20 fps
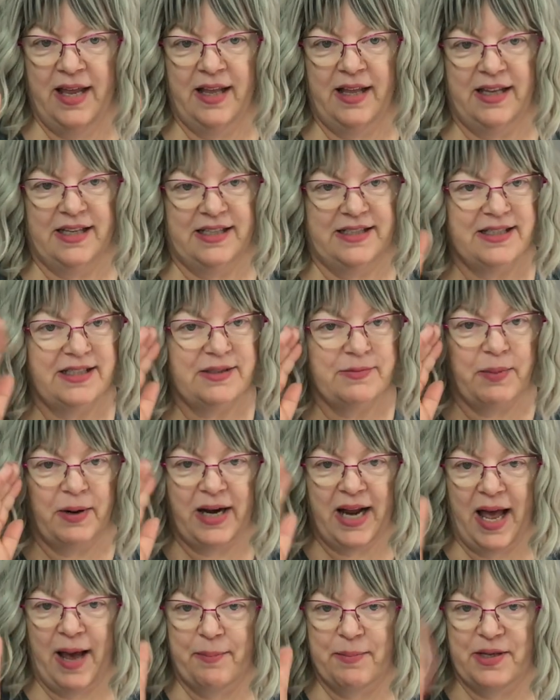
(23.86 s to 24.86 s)
This is what
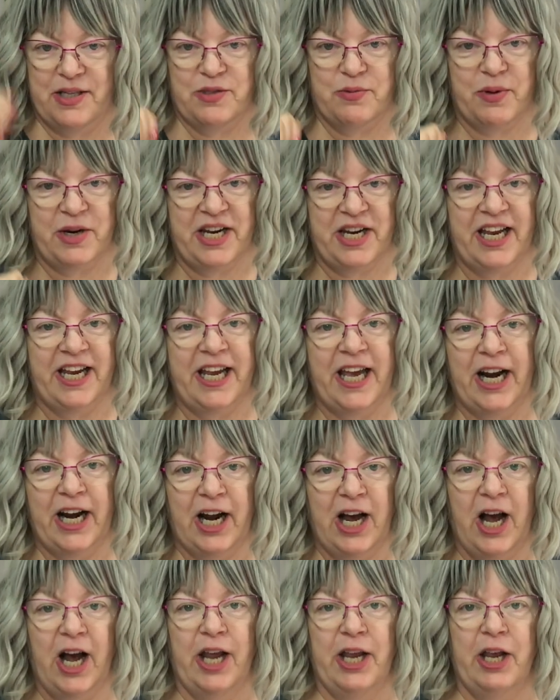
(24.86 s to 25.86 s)
happens when you get
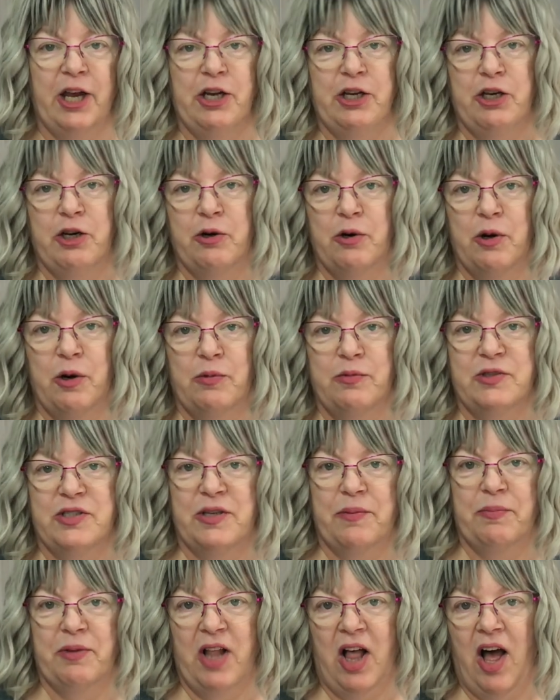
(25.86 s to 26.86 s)
high on your own
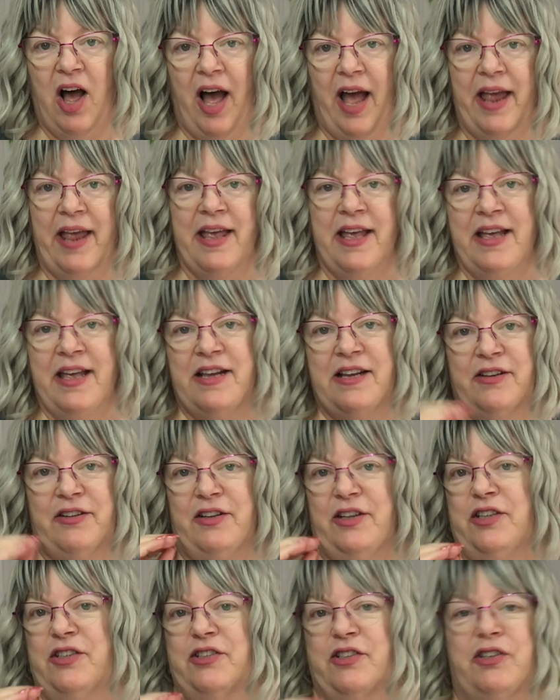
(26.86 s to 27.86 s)
supply.
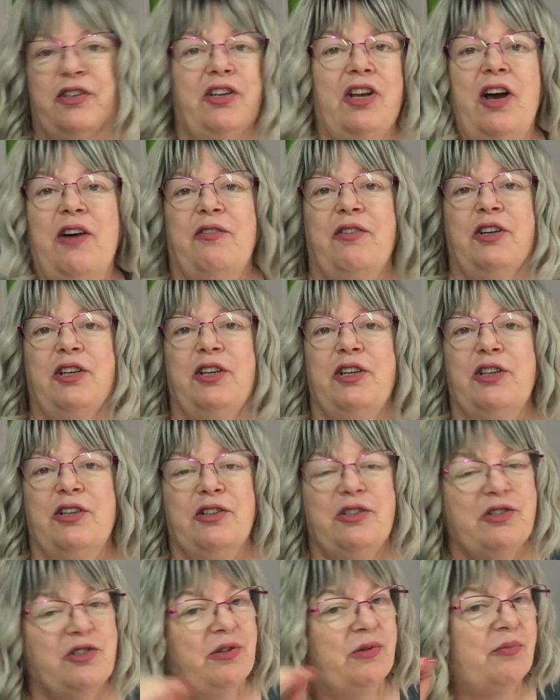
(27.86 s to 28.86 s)
These
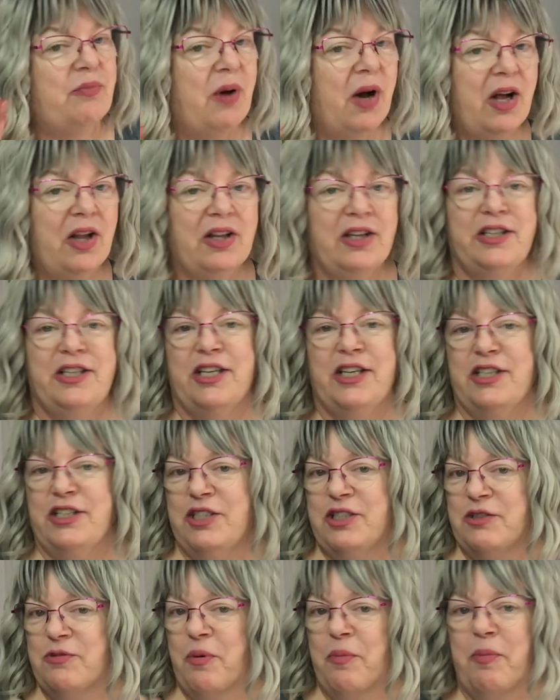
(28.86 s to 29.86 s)
governors or
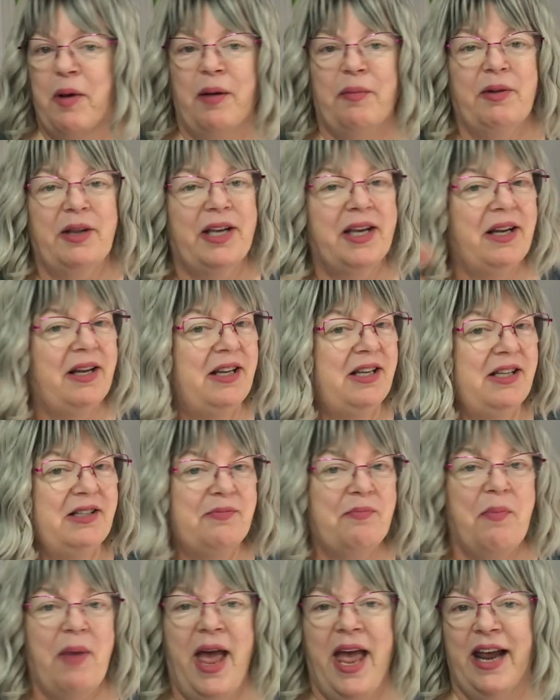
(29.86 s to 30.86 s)
politicians, Republican, these
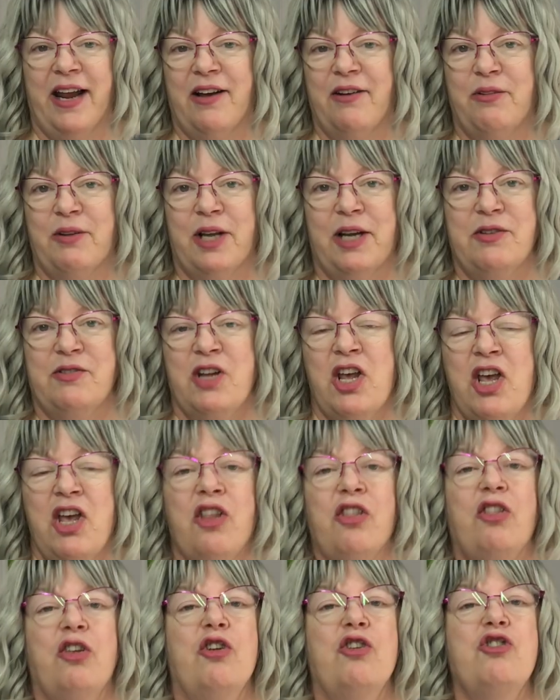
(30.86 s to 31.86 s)
mega,
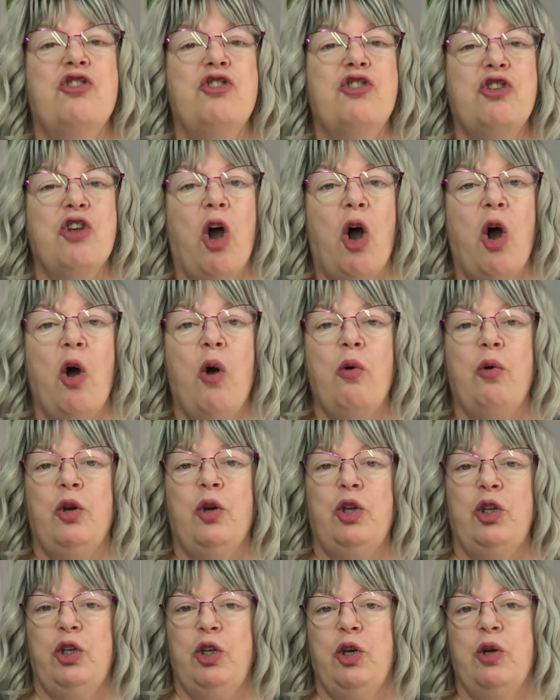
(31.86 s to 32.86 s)
they're so
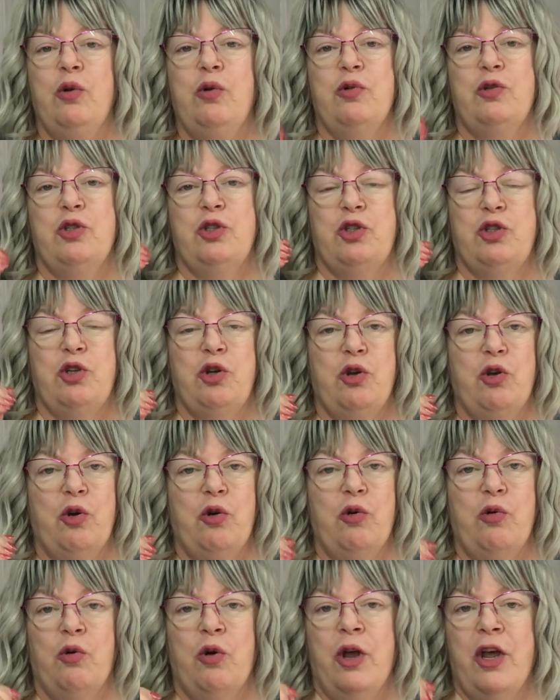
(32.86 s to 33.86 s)
used
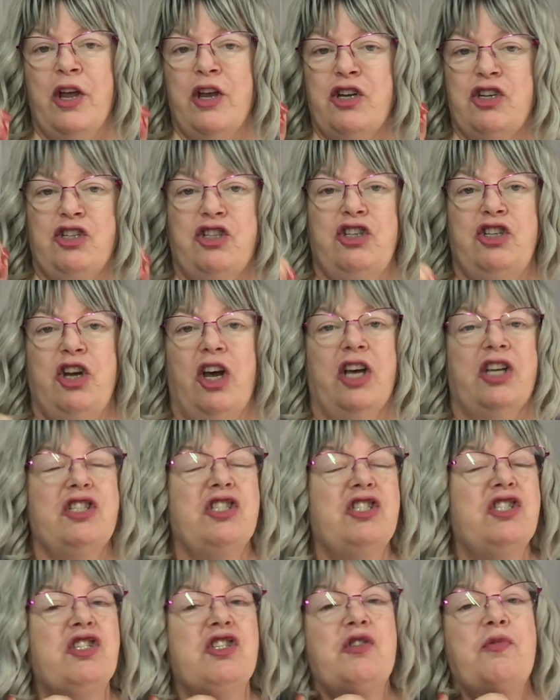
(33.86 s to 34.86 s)
to
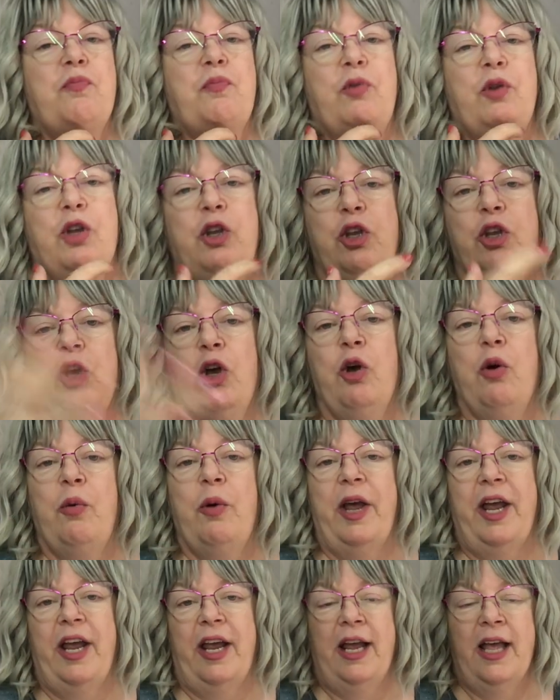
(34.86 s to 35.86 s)
just
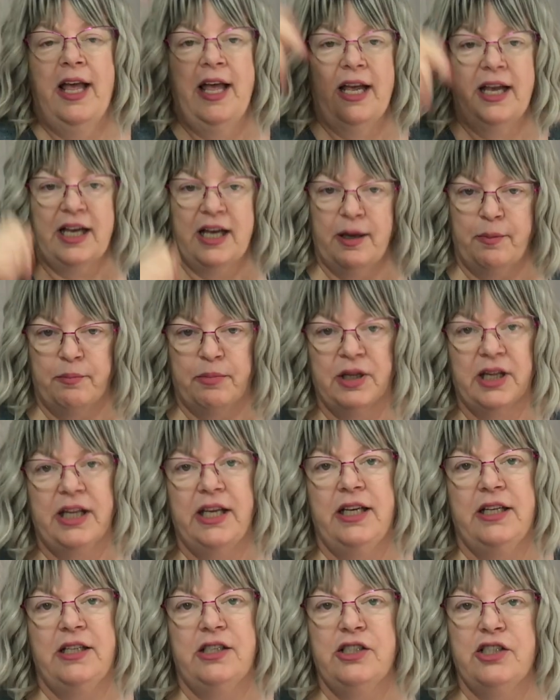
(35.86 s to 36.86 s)
spewing
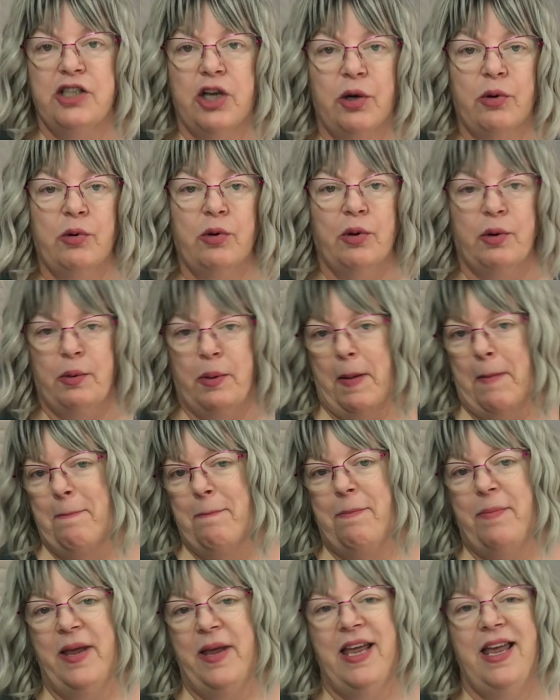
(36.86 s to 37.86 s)
complete and total
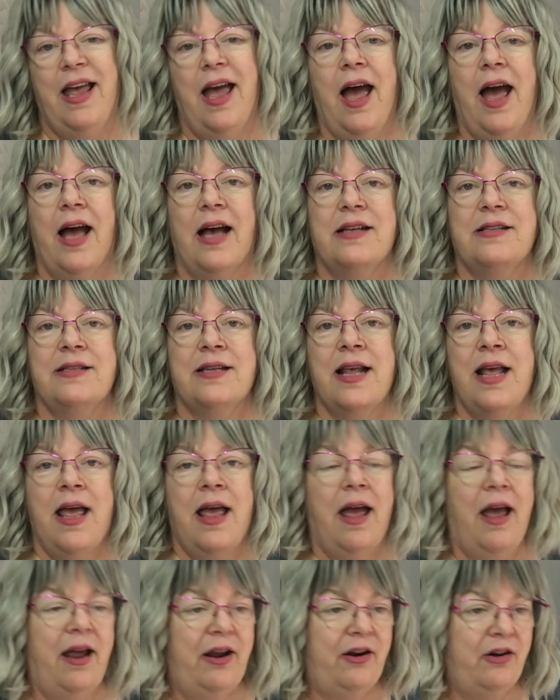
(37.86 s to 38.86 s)
BS,
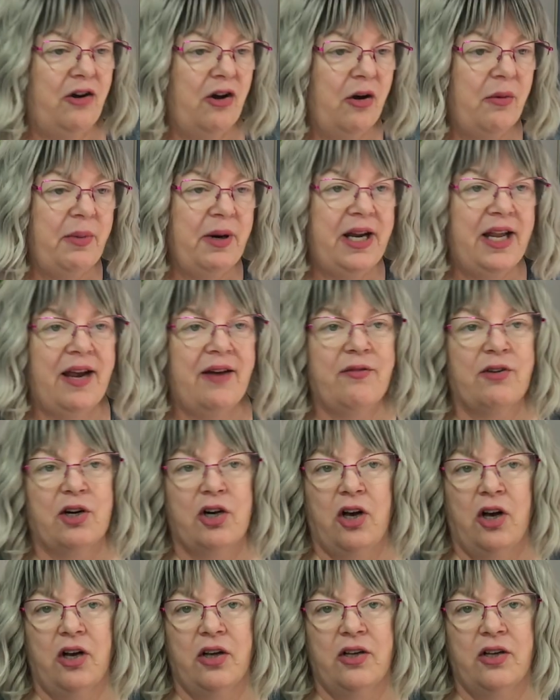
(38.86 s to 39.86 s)
and nobody ever
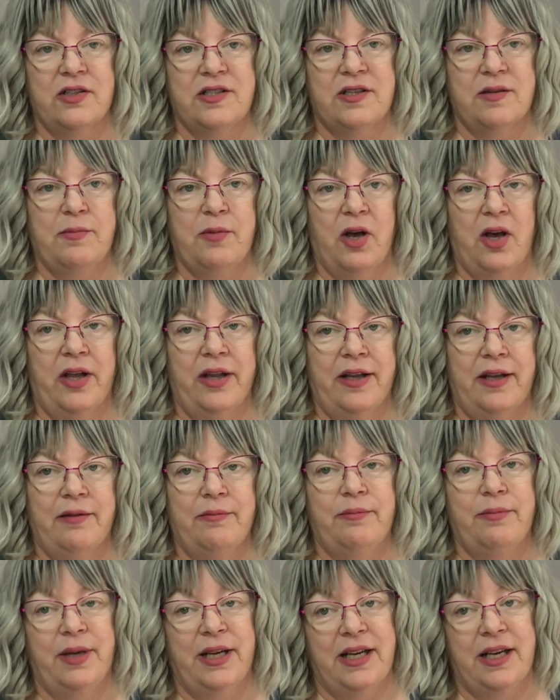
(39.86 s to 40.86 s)
calls them on
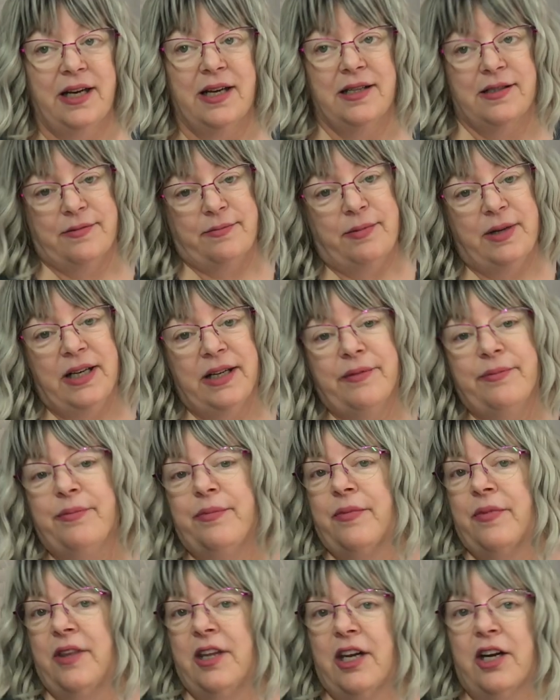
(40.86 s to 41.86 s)
it because, well,
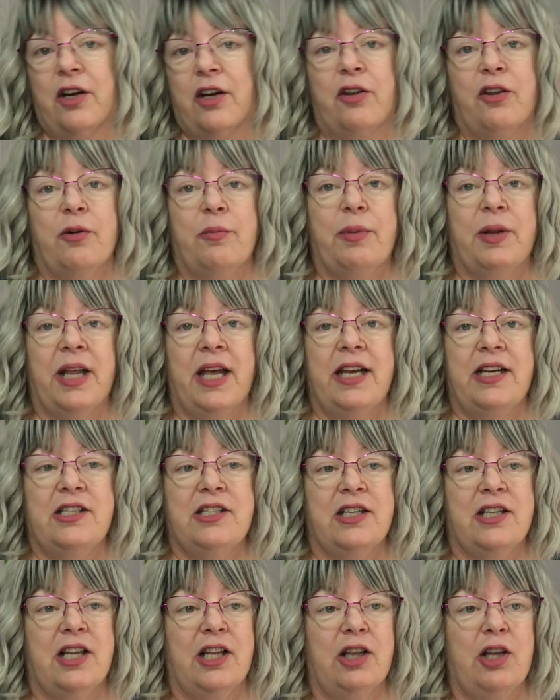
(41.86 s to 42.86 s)
you know, they're playing
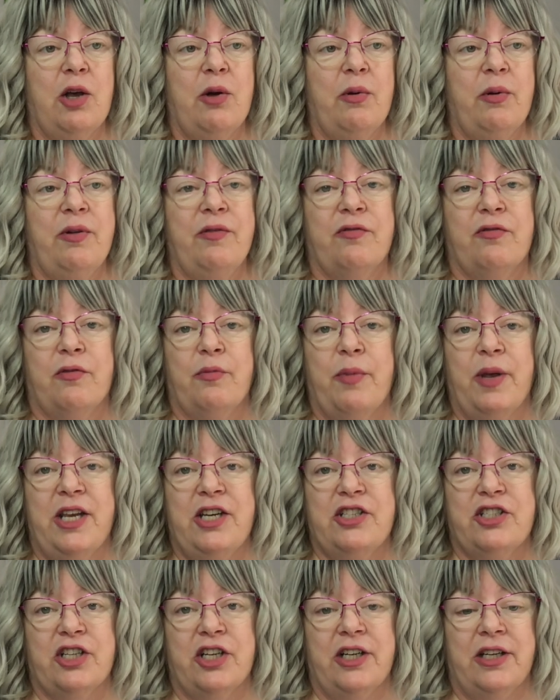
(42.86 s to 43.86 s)
to the low
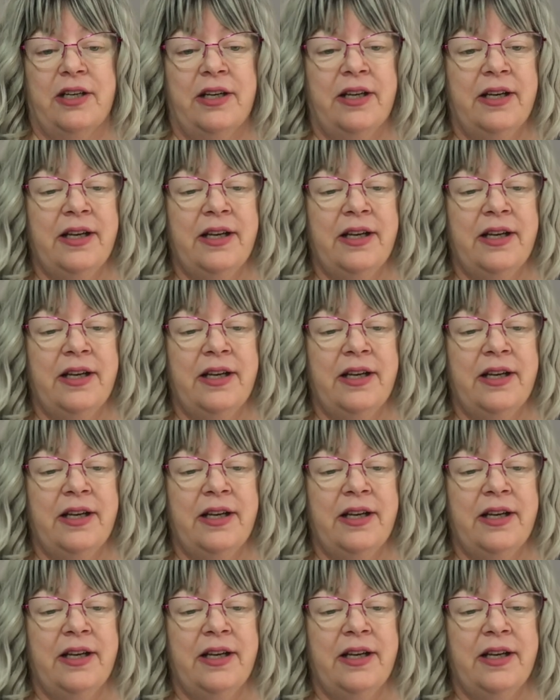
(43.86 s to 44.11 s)
information